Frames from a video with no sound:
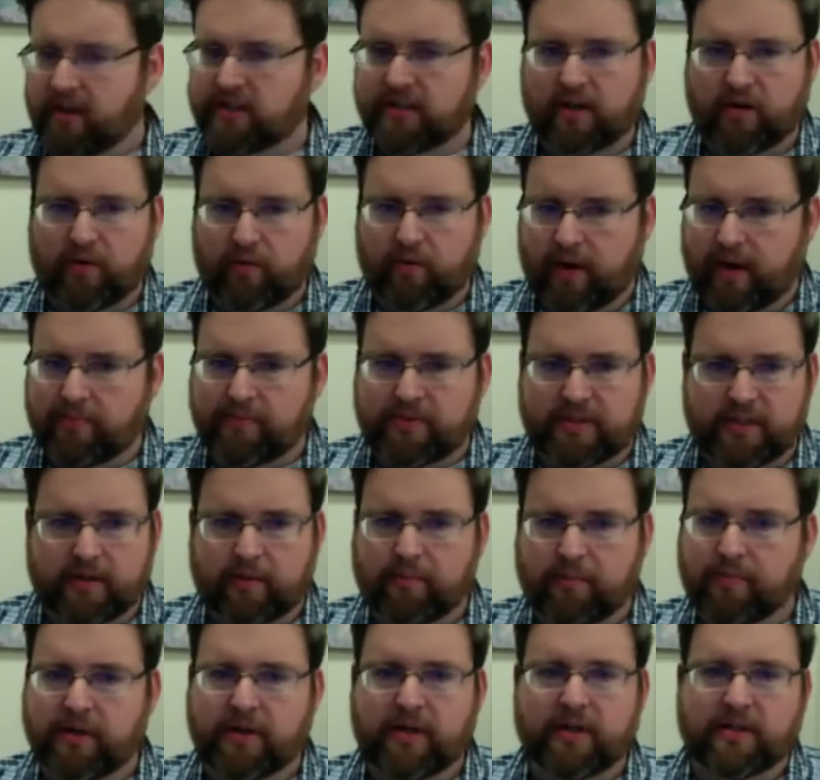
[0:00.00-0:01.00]

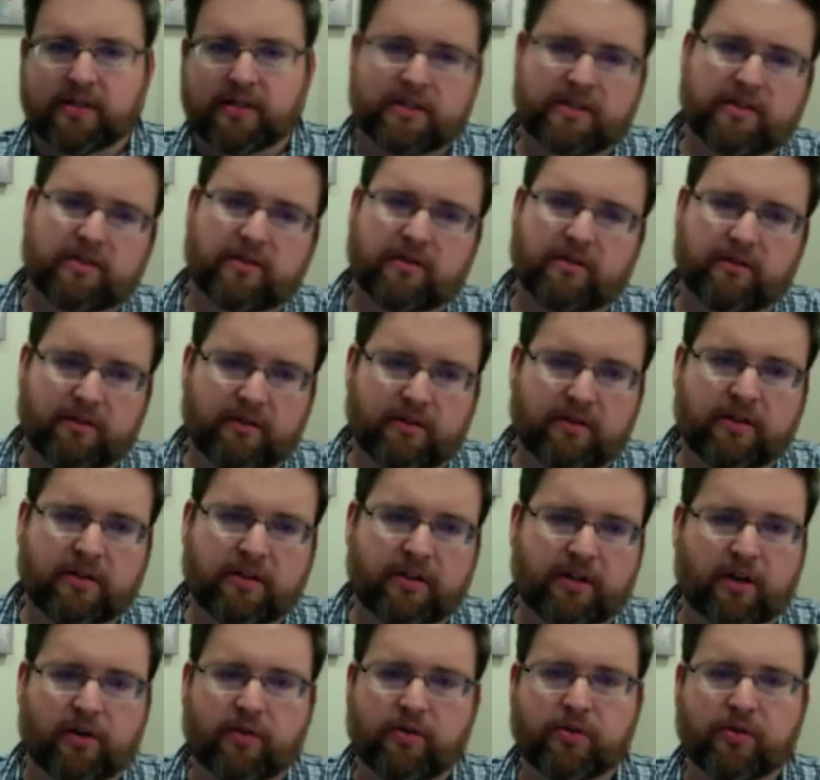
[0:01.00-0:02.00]
interrupted, because you
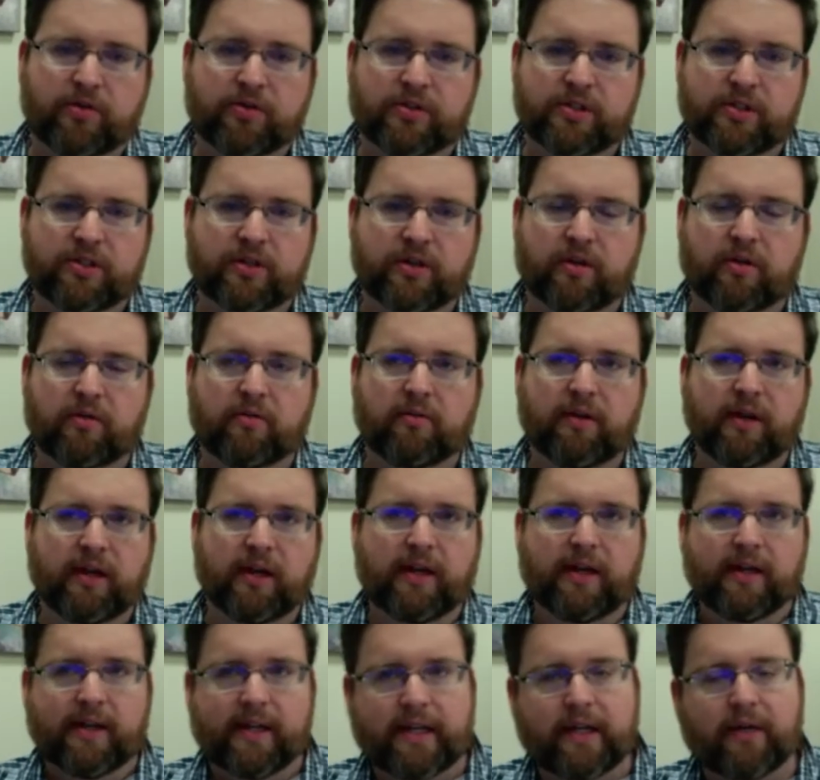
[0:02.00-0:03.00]
know
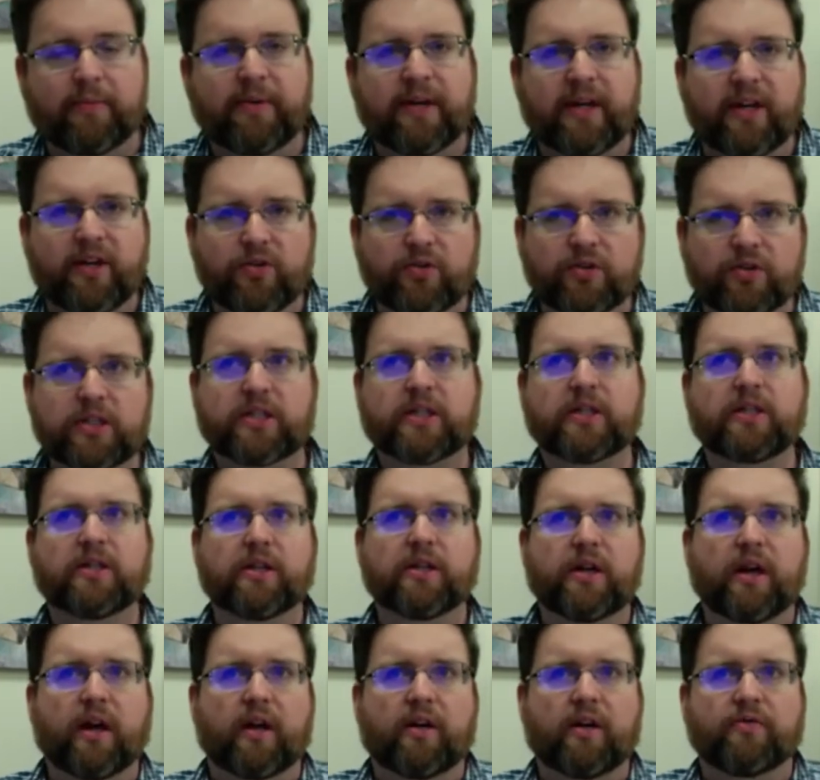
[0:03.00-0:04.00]
it'll be interesting to
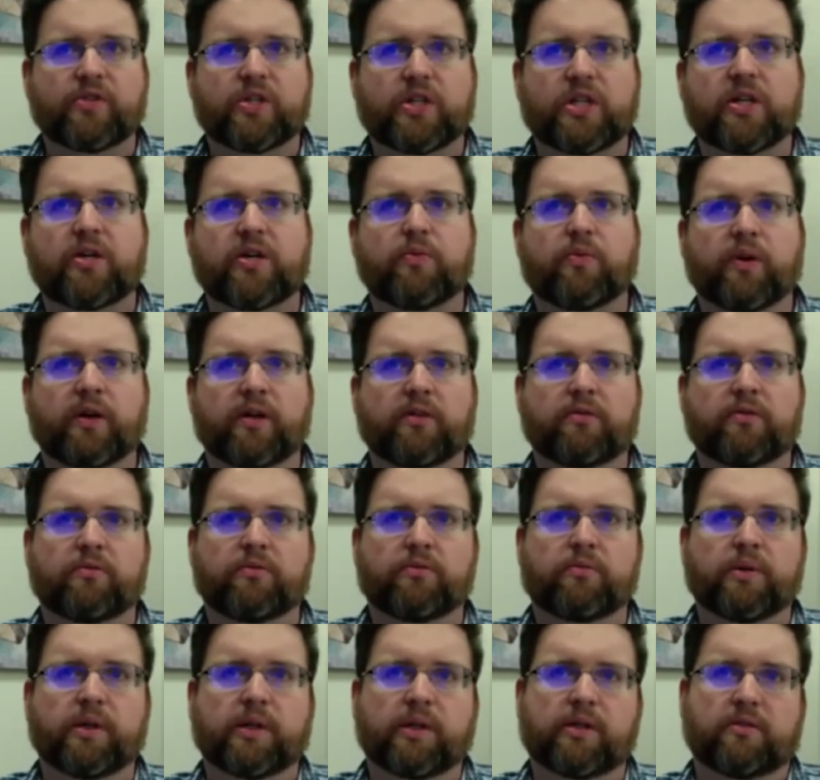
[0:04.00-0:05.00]
kind of see what
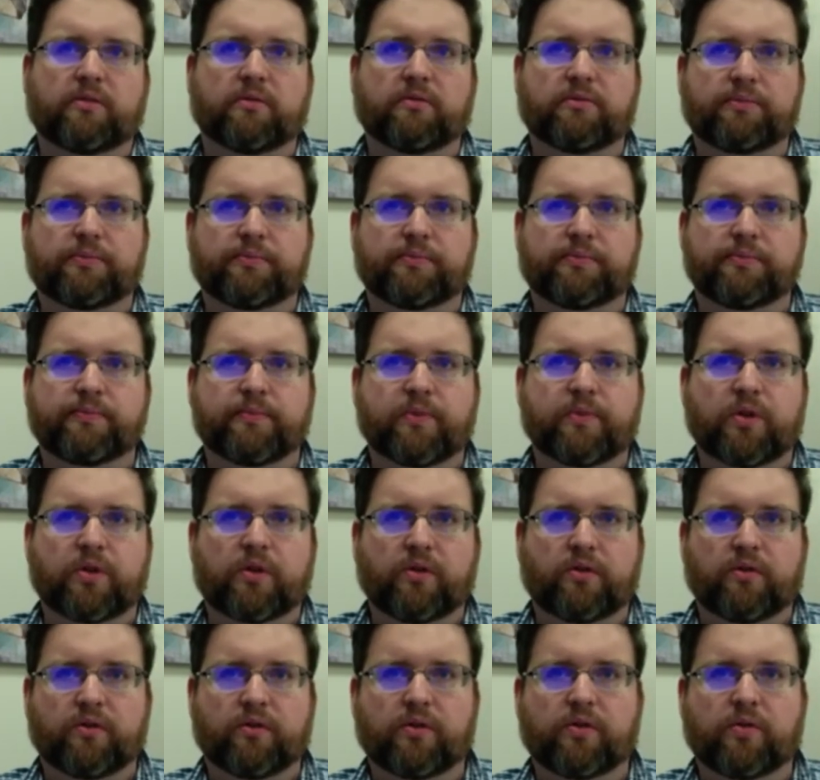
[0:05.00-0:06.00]

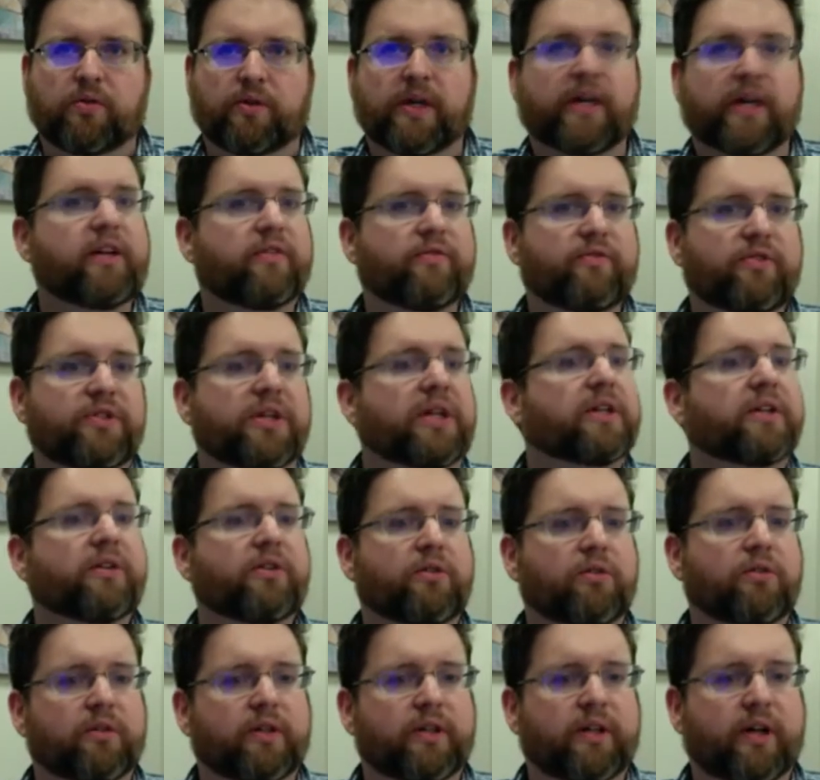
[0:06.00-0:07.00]
creative,
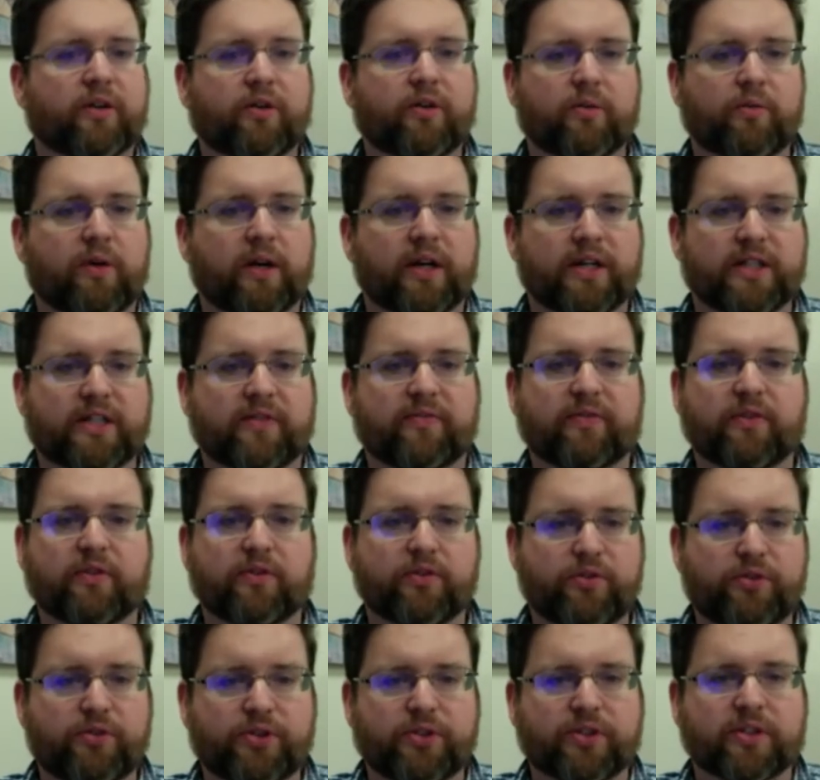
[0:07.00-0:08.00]
technical, and otherwise
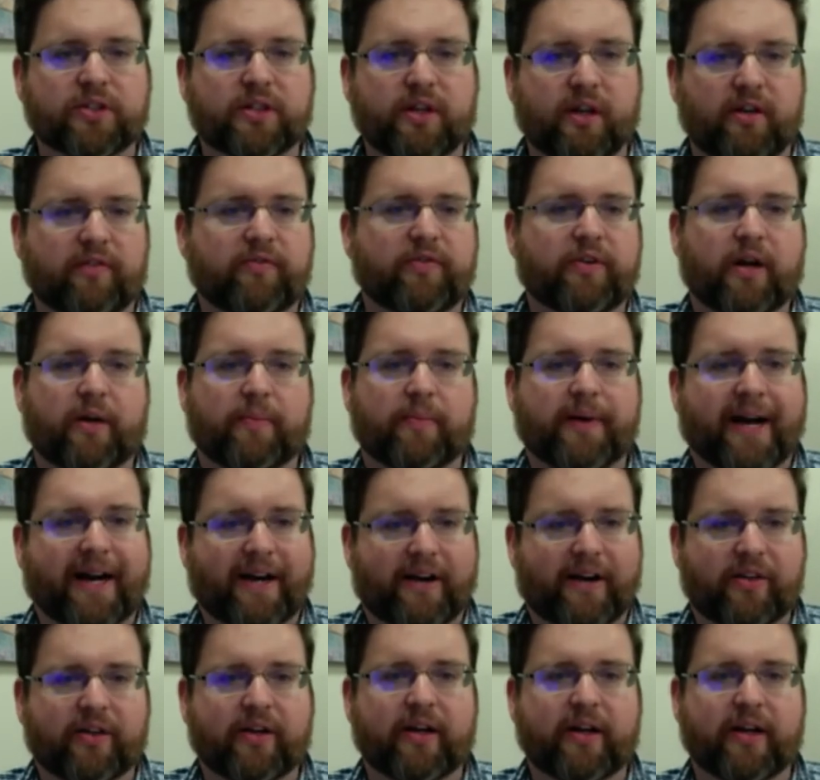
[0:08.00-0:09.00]
evolutions kind of come out
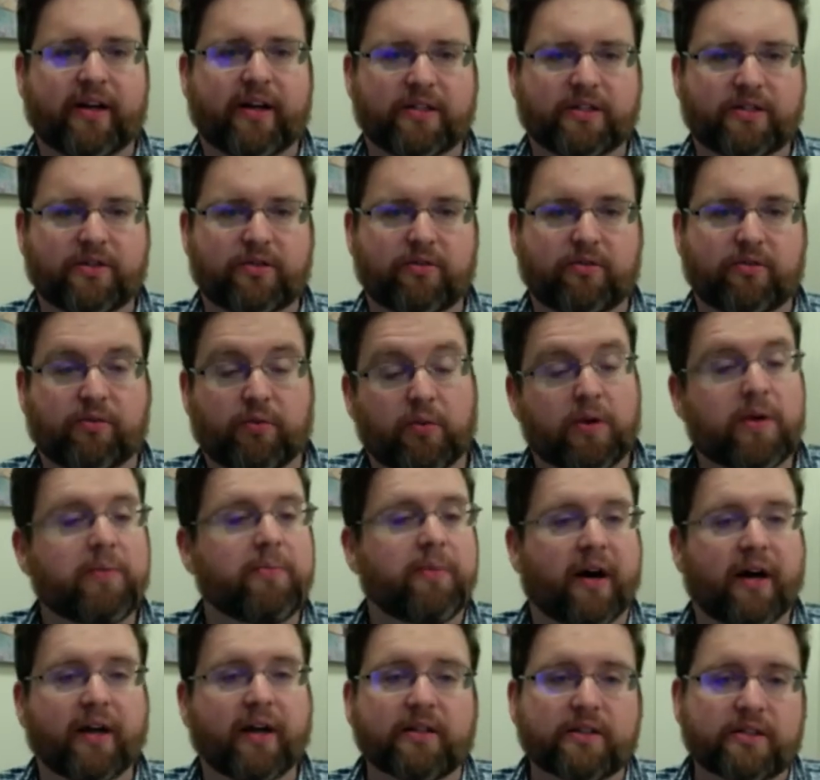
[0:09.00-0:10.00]
of the next 3
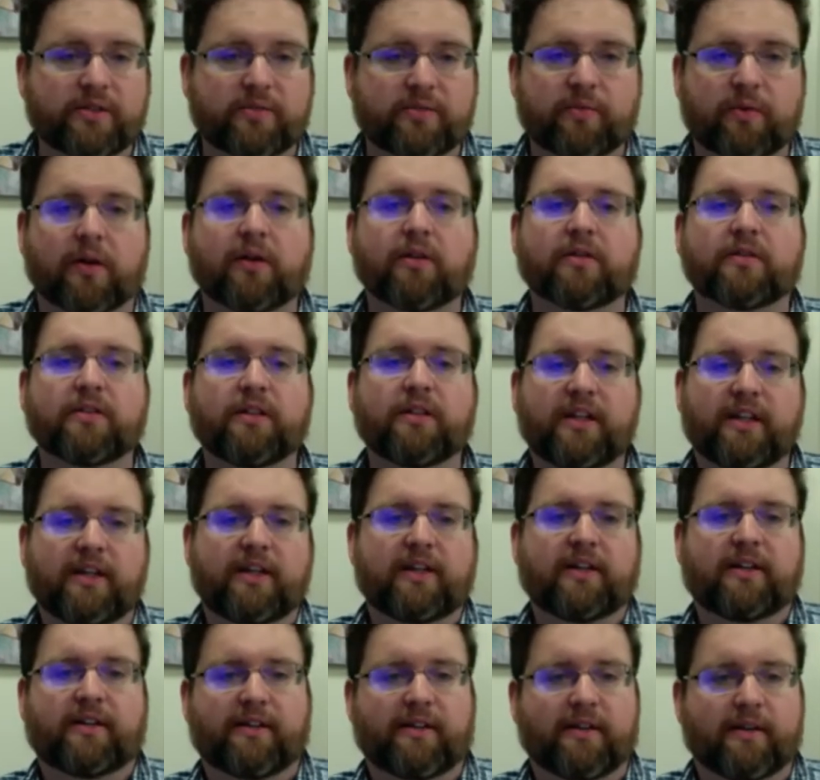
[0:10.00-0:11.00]
months while
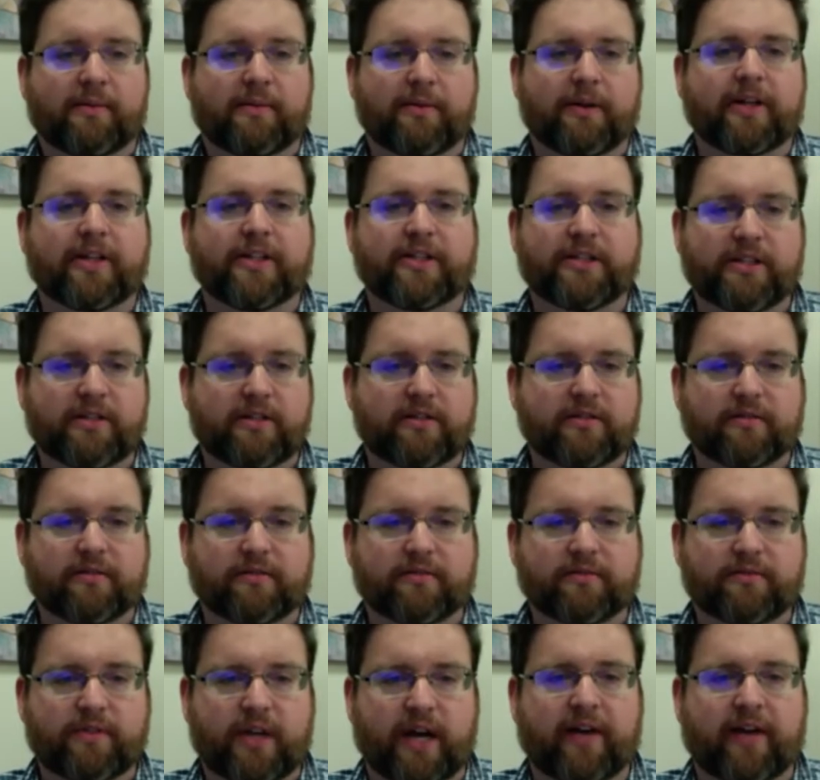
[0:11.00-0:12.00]
everybody's
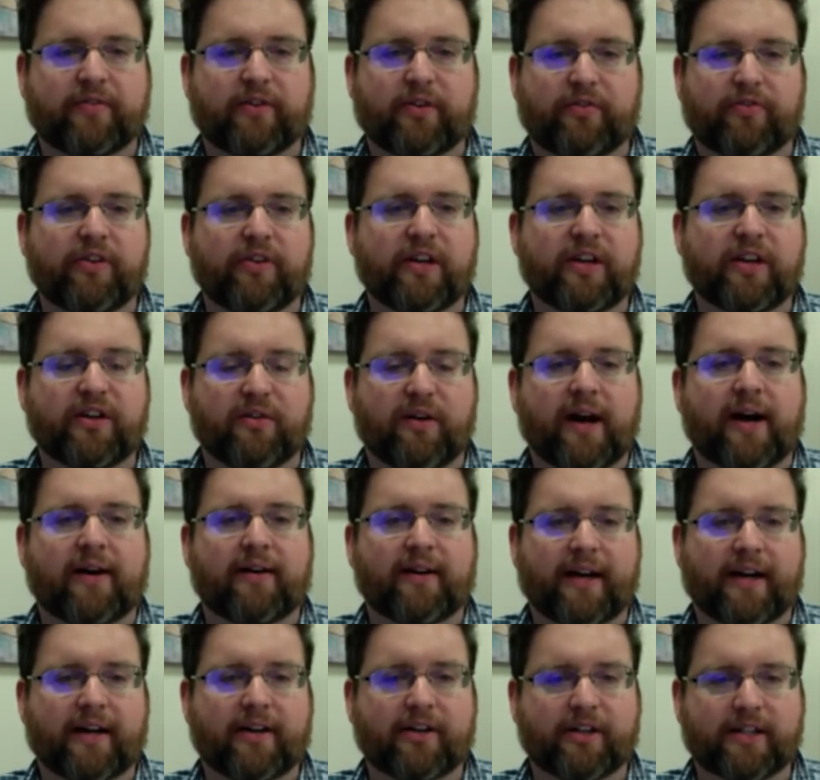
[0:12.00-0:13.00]
having to figure out
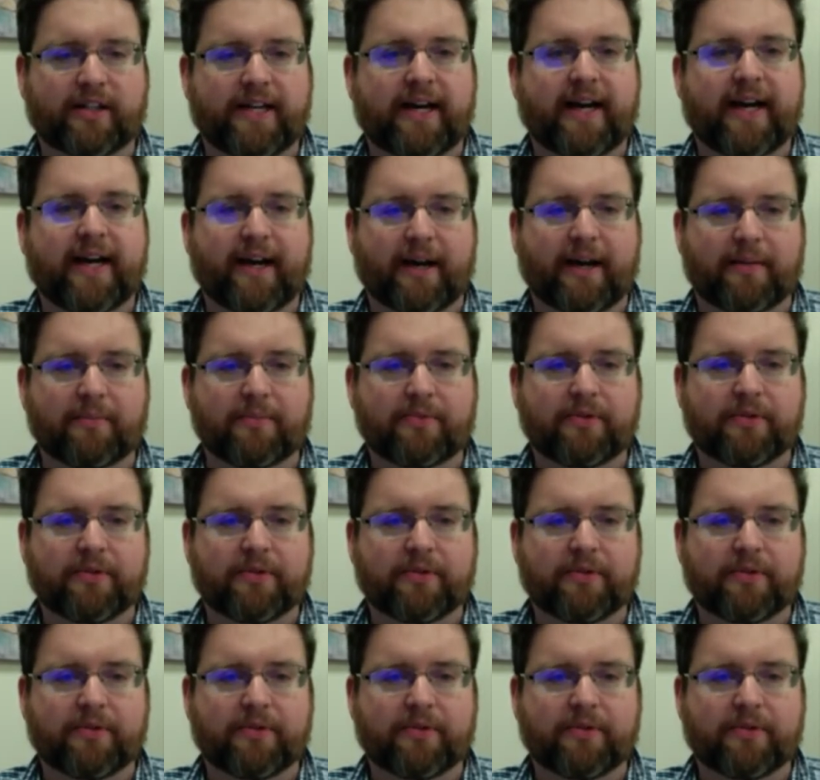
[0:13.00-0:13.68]
how to adapt.